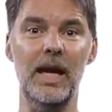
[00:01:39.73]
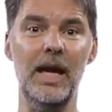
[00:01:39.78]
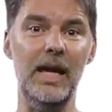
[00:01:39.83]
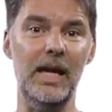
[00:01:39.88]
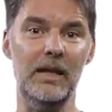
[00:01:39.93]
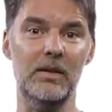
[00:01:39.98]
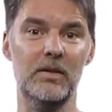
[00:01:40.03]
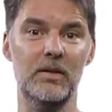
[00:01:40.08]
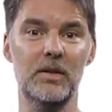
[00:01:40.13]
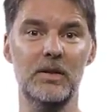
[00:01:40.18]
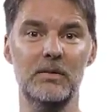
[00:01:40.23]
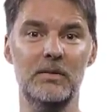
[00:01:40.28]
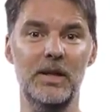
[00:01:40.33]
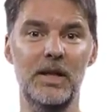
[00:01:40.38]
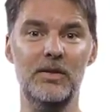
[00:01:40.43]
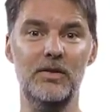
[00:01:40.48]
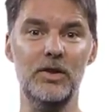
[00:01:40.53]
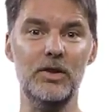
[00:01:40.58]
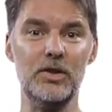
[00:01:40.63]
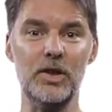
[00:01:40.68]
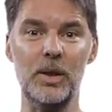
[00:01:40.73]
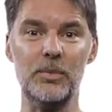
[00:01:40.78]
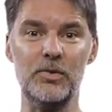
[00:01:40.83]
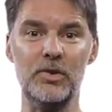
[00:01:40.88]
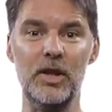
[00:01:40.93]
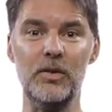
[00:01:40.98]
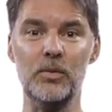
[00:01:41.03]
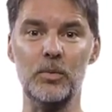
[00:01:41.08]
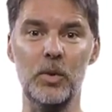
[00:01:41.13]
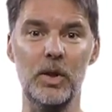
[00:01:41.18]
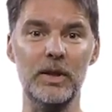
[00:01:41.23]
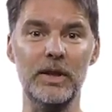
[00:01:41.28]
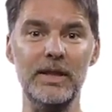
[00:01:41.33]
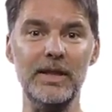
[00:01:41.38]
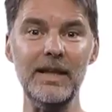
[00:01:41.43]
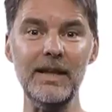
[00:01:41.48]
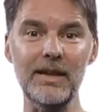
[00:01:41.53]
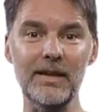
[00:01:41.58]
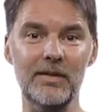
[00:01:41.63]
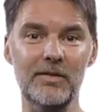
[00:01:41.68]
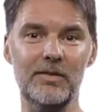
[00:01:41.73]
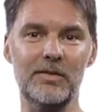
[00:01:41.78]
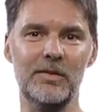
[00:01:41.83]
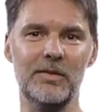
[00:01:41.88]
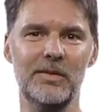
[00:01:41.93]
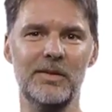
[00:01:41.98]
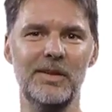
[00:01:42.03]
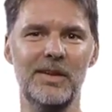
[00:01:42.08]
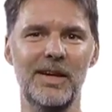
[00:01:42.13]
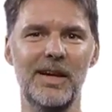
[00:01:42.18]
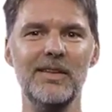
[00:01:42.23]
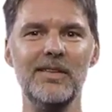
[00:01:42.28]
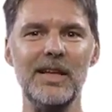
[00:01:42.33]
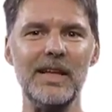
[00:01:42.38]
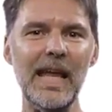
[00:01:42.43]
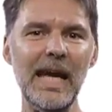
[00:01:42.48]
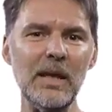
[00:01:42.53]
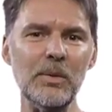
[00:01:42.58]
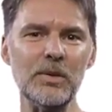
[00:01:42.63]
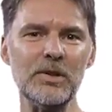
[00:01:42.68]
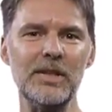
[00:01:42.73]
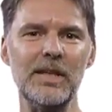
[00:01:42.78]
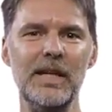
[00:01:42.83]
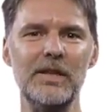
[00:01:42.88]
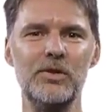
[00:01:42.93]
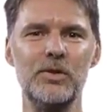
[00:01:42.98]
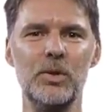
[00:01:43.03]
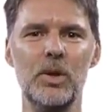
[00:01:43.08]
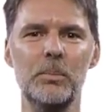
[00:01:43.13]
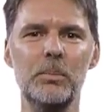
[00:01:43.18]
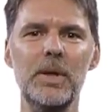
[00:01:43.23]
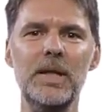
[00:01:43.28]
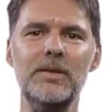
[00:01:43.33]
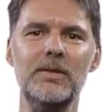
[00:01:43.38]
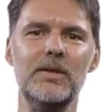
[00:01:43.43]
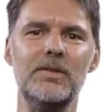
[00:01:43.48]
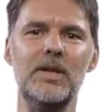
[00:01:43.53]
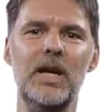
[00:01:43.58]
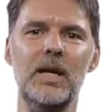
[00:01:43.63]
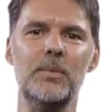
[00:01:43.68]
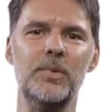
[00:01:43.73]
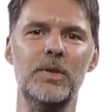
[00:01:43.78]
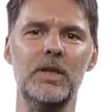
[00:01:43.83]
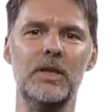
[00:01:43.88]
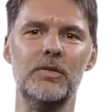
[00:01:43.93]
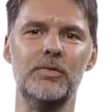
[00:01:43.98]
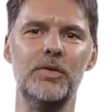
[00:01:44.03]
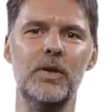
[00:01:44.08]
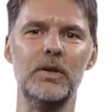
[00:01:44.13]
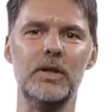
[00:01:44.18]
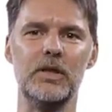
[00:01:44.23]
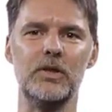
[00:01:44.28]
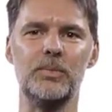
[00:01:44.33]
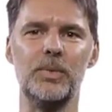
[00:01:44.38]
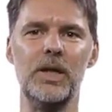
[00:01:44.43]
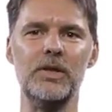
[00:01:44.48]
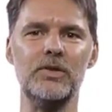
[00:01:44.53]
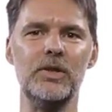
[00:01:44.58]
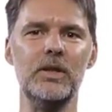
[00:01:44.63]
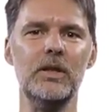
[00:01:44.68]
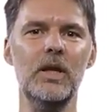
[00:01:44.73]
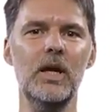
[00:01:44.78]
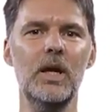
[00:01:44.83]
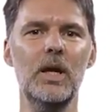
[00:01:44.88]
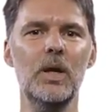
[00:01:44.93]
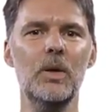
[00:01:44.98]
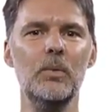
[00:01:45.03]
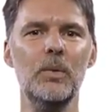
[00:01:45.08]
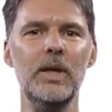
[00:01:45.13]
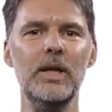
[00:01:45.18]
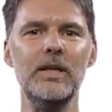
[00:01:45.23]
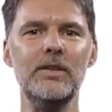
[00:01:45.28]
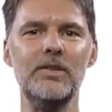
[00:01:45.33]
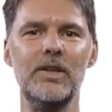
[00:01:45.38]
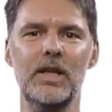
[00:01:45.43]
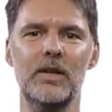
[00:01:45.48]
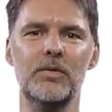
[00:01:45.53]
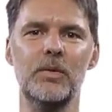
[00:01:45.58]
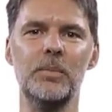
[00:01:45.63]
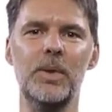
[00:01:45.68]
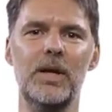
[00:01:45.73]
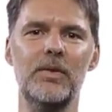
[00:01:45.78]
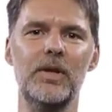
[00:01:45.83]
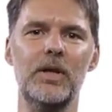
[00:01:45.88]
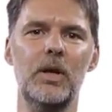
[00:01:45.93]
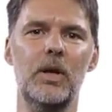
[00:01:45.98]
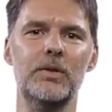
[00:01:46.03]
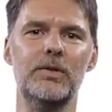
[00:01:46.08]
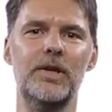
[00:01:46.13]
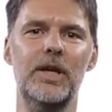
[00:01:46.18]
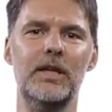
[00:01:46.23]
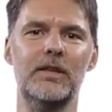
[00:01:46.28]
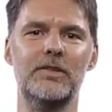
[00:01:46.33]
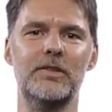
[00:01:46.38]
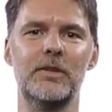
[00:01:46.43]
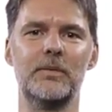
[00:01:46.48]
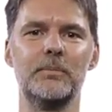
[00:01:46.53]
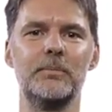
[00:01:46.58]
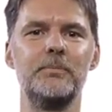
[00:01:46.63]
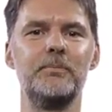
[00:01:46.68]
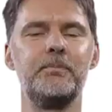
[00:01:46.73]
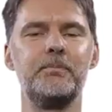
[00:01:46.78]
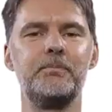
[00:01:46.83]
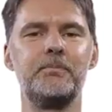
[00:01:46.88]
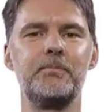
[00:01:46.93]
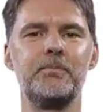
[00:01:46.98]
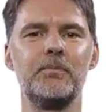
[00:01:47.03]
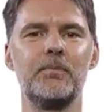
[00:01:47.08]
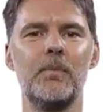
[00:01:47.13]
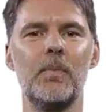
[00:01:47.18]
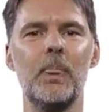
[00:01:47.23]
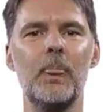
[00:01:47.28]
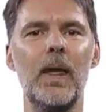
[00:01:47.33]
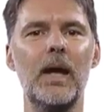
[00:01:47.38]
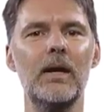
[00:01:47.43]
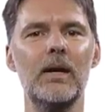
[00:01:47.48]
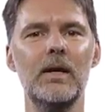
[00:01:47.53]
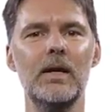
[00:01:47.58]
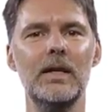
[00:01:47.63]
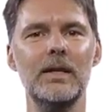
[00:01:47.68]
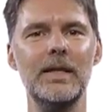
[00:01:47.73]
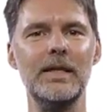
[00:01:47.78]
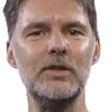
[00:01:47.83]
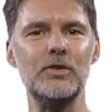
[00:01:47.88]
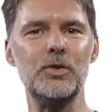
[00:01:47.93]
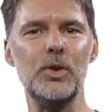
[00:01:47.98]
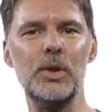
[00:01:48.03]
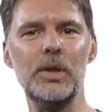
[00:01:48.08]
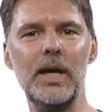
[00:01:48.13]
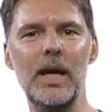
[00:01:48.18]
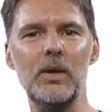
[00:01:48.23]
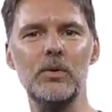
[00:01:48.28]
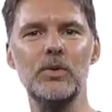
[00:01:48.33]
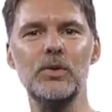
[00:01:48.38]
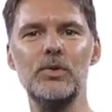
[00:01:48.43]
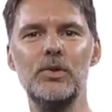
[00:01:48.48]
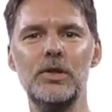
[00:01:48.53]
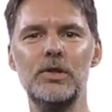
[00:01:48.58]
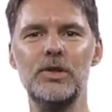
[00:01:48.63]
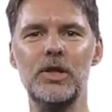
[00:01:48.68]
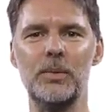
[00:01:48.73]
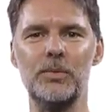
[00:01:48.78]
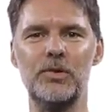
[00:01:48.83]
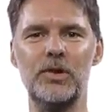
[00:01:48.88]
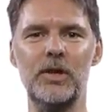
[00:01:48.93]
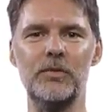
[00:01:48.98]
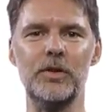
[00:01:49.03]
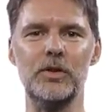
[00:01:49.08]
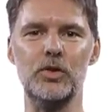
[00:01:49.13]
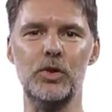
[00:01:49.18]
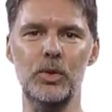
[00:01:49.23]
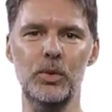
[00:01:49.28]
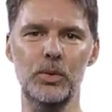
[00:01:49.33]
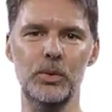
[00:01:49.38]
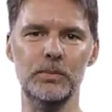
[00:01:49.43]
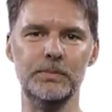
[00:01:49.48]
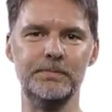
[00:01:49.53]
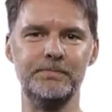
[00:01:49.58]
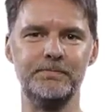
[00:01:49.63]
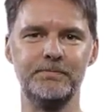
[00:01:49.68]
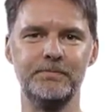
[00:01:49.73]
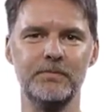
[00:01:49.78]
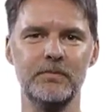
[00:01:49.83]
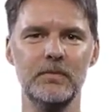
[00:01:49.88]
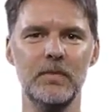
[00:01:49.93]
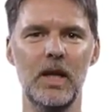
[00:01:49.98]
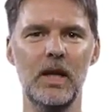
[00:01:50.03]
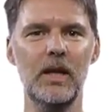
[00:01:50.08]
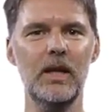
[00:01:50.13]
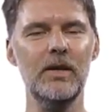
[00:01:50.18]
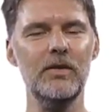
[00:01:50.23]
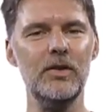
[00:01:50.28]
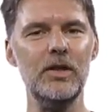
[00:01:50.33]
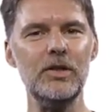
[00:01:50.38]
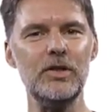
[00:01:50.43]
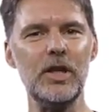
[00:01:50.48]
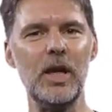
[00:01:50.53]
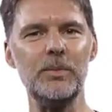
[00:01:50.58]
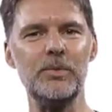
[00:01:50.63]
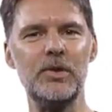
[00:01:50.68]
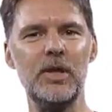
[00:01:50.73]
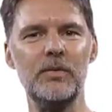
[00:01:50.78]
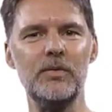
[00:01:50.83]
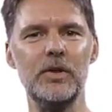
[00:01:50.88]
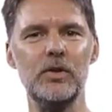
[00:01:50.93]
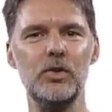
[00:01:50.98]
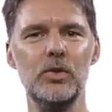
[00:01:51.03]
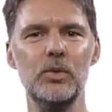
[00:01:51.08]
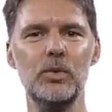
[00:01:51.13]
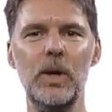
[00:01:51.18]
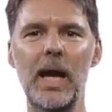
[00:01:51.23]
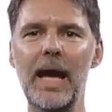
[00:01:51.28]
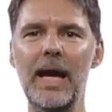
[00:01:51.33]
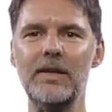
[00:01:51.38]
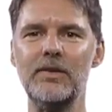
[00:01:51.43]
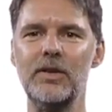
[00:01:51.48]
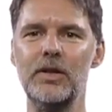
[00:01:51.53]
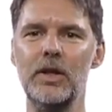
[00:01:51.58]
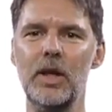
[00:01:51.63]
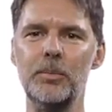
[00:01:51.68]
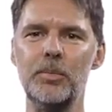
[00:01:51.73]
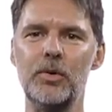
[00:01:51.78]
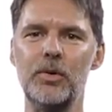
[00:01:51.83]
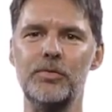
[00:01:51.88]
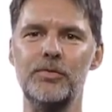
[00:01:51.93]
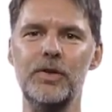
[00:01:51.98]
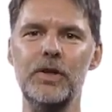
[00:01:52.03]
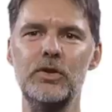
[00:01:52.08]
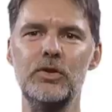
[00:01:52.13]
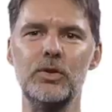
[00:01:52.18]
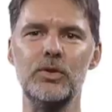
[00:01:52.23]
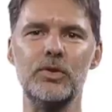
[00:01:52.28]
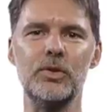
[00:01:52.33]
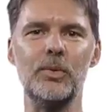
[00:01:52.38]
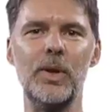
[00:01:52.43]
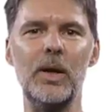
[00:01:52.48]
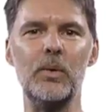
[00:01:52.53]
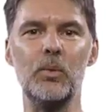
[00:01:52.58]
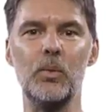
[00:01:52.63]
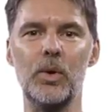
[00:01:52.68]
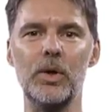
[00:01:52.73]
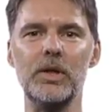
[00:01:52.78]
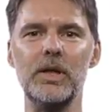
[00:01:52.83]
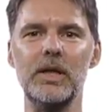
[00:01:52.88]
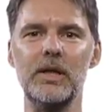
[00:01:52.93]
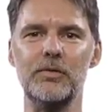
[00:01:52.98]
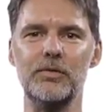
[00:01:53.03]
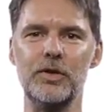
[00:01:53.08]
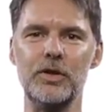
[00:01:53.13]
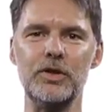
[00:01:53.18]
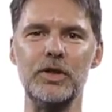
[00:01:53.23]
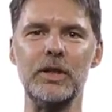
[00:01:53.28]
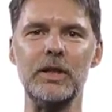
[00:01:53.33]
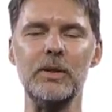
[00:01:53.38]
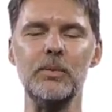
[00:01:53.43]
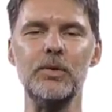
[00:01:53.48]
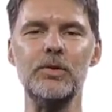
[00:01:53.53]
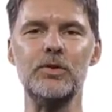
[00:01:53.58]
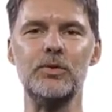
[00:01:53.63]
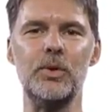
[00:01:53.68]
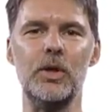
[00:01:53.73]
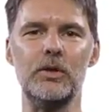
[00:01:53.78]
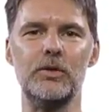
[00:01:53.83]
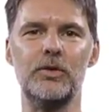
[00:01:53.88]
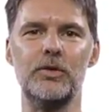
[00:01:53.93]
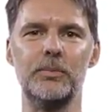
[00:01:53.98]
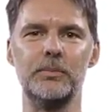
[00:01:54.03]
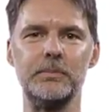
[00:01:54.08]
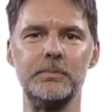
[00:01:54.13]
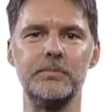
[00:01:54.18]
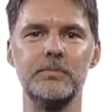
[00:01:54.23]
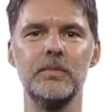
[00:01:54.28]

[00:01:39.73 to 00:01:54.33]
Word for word: And in C Sharp 7.1 it is. The language lets you omit the type in the default expression when it's given by the context. Let's turn now to C Sharp 7.2. C Sharp 7.2 adds a number of features around working efficiently with structs.